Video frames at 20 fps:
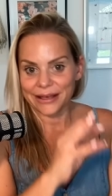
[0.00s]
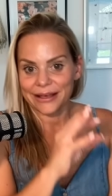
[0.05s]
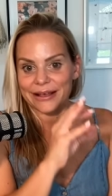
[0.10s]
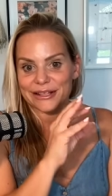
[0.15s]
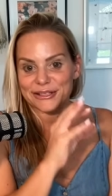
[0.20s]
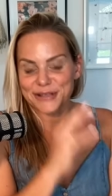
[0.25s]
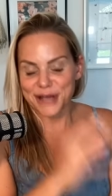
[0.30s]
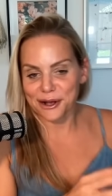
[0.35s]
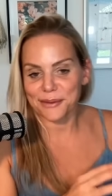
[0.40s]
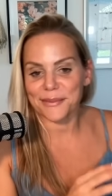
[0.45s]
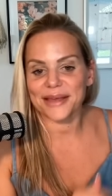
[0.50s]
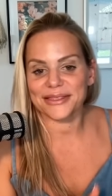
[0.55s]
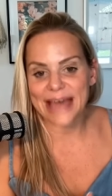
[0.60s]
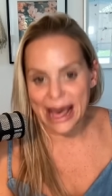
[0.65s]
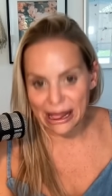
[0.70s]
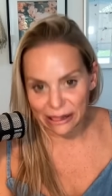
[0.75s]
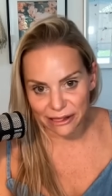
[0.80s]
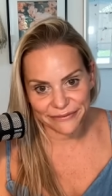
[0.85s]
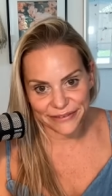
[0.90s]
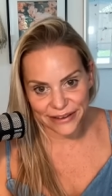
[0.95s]
talk about the
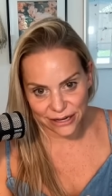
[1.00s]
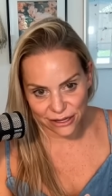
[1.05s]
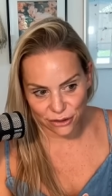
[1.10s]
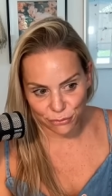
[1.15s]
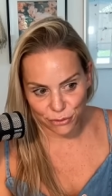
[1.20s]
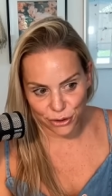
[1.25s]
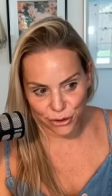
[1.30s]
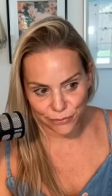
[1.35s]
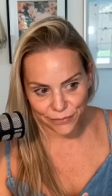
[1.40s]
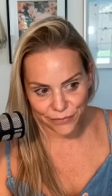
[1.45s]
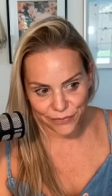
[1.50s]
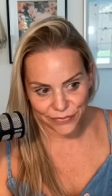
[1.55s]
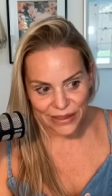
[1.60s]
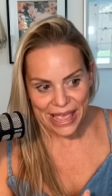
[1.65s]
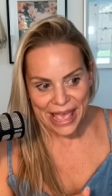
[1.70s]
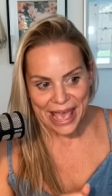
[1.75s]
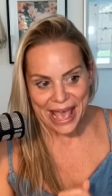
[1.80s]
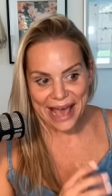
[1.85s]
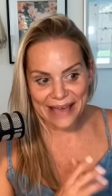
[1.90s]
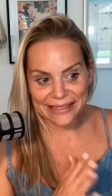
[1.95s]
elephant in the room.
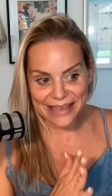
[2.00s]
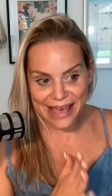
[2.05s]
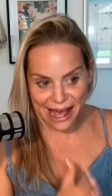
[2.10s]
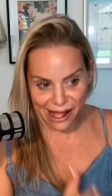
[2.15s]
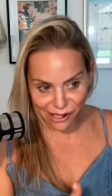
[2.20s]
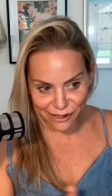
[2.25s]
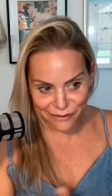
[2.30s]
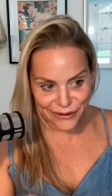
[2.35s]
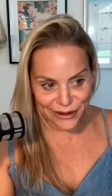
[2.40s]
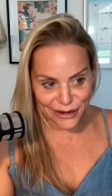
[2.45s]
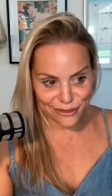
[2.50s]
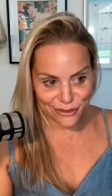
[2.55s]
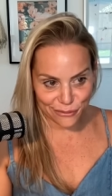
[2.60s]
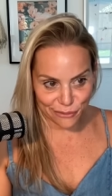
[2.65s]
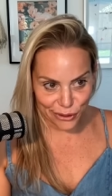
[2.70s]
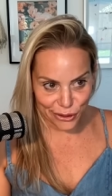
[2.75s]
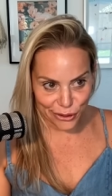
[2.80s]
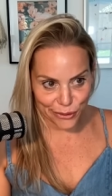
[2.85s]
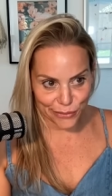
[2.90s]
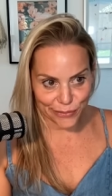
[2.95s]
And the elephant in the
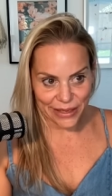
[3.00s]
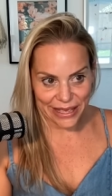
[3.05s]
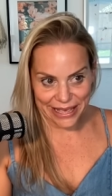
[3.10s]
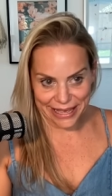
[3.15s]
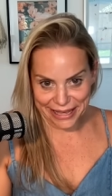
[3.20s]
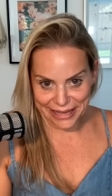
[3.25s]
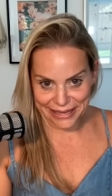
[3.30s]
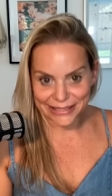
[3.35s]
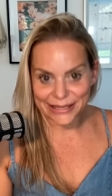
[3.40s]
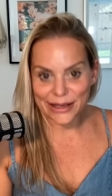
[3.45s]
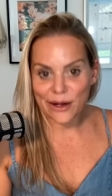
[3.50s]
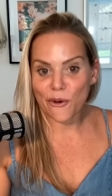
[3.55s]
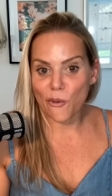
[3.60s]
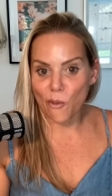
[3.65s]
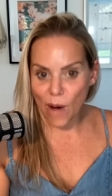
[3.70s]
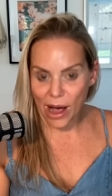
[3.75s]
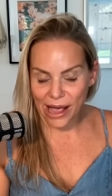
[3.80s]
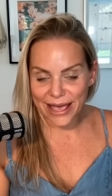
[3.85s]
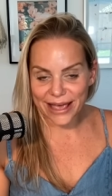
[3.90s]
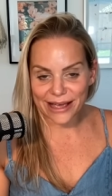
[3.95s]
room is
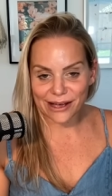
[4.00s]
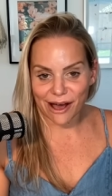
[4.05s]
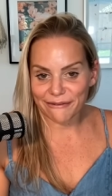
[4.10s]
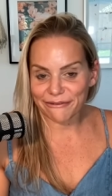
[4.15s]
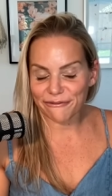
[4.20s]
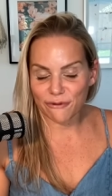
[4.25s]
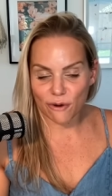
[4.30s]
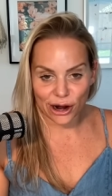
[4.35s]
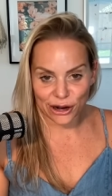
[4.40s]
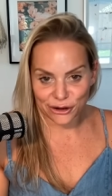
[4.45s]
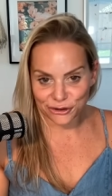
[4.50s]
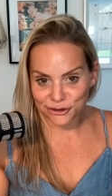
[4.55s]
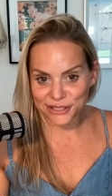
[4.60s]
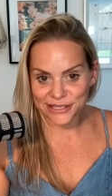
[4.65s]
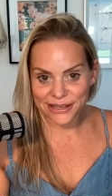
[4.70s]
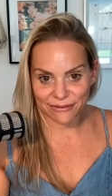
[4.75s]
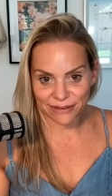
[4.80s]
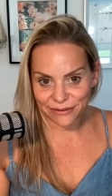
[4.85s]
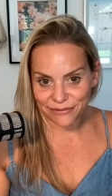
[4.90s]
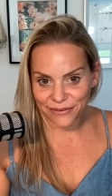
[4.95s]
why I got
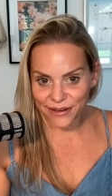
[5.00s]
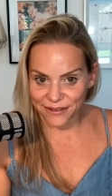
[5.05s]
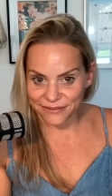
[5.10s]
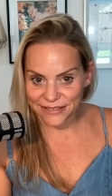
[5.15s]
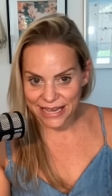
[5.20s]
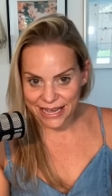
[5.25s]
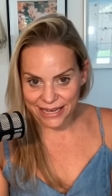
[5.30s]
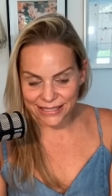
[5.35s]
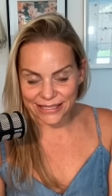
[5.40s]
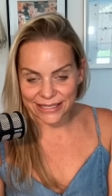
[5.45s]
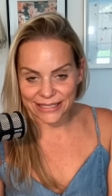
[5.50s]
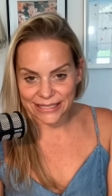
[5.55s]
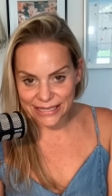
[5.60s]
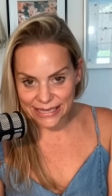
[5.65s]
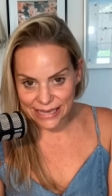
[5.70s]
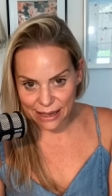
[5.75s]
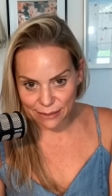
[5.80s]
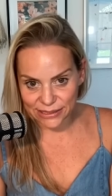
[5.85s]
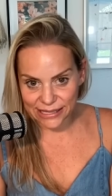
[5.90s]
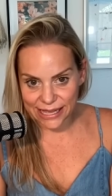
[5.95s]
475 texts and
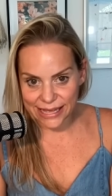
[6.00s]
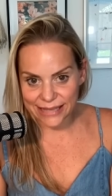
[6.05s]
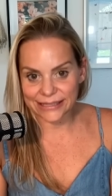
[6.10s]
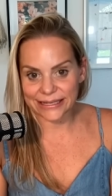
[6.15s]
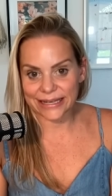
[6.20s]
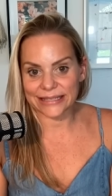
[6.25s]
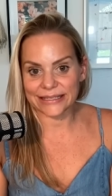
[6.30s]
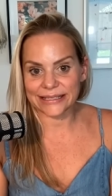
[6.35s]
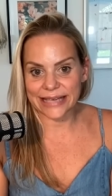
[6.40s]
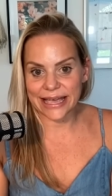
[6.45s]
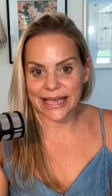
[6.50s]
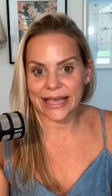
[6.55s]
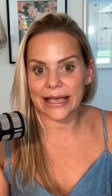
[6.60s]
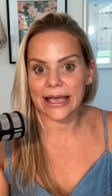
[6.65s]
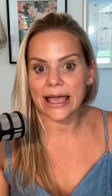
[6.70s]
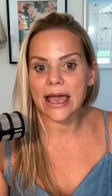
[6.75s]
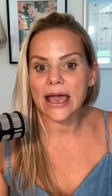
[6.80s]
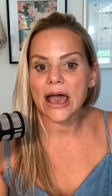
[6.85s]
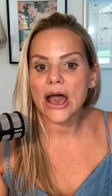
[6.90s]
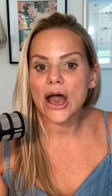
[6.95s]
DMs last night saying
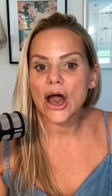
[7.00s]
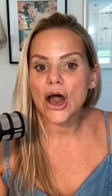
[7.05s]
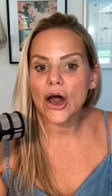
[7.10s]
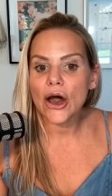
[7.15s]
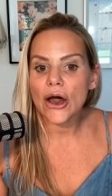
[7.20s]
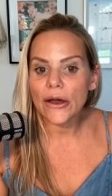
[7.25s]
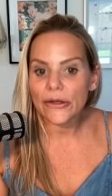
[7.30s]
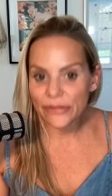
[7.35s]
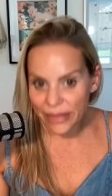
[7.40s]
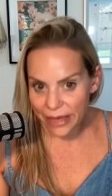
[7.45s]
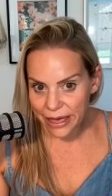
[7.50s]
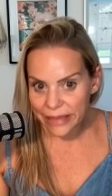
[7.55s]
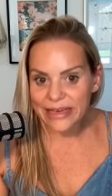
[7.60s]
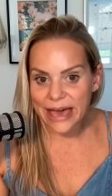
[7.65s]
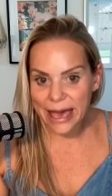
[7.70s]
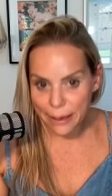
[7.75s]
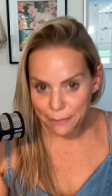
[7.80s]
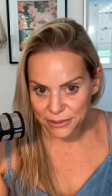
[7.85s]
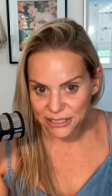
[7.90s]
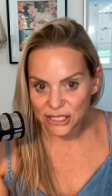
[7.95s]
the
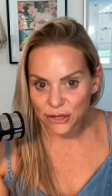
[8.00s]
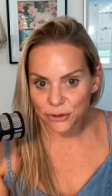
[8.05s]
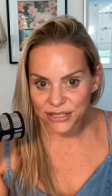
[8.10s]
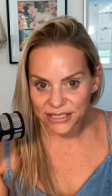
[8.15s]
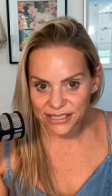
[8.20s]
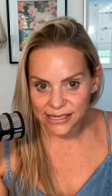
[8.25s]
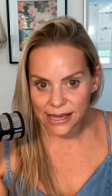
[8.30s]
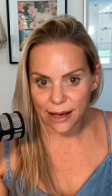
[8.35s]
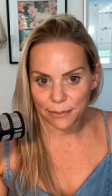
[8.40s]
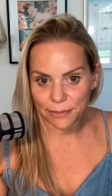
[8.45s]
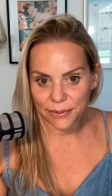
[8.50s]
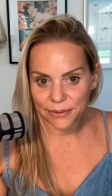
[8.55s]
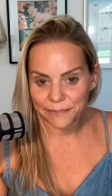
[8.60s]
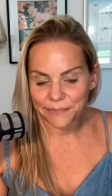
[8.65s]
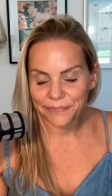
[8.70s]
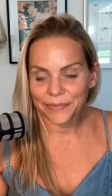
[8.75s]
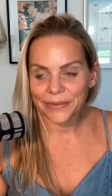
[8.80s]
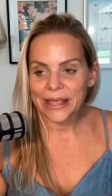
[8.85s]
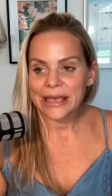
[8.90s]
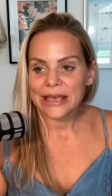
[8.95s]
episode is up.
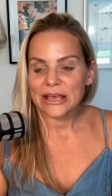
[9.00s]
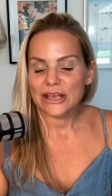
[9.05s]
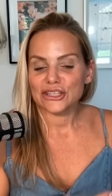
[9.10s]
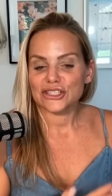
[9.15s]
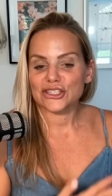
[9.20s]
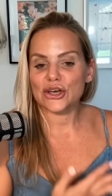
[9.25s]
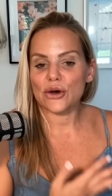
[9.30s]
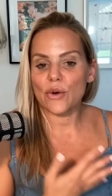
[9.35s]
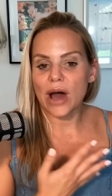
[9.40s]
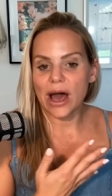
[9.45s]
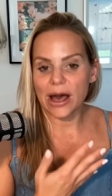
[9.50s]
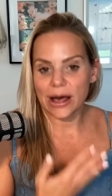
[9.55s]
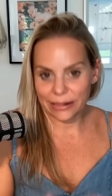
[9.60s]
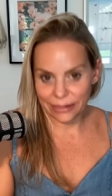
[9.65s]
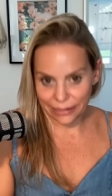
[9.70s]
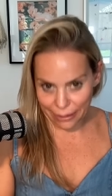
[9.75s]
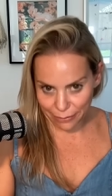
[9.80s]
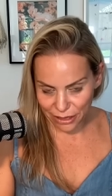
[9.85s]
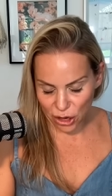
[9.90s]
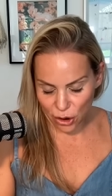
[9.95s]
So
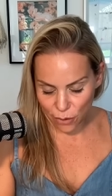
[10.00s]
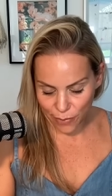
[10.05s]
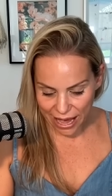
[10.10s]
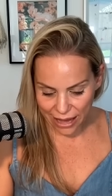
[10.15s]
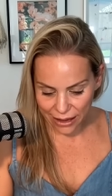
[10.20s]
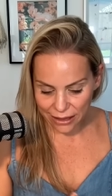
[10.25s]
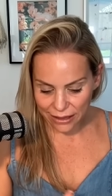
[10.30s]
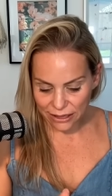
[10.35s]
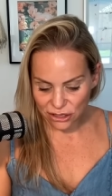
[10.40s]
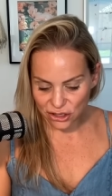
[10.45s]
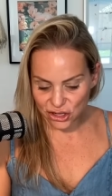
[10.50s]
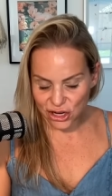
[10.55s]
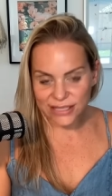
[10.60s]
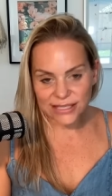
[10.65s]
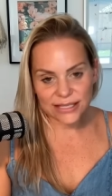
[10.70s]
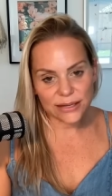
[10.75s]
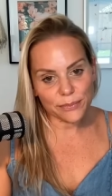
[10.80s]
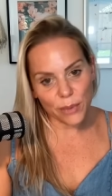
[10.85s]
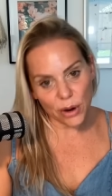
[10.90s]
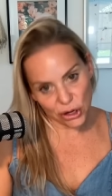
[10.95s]
let me go back.
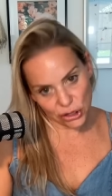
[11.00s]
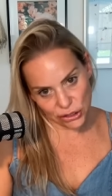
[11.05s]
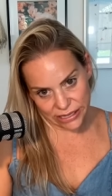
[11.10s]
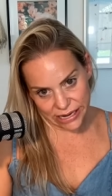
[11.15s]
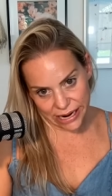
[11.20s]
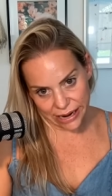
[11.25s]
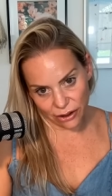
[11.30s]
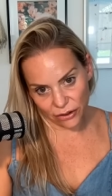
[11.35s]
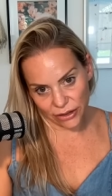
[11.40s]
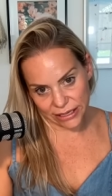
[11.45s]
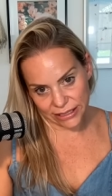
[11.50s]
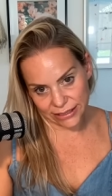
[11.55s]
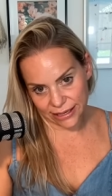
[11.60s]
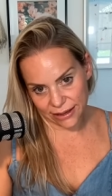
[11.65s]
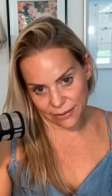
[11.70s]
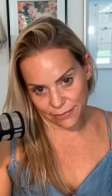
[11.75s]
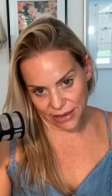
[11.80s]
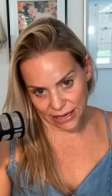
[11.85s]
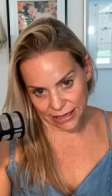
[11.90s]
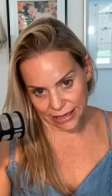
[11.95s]
Justin Martindale is a
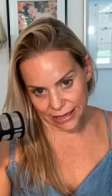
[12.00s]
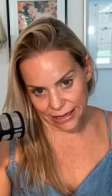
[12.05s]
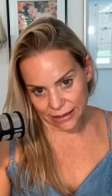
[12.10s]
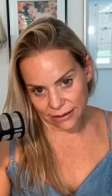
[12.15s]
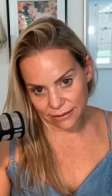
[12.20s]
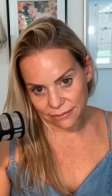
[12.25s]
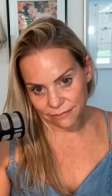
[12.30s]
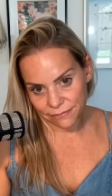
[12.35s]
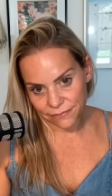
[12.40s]
comedian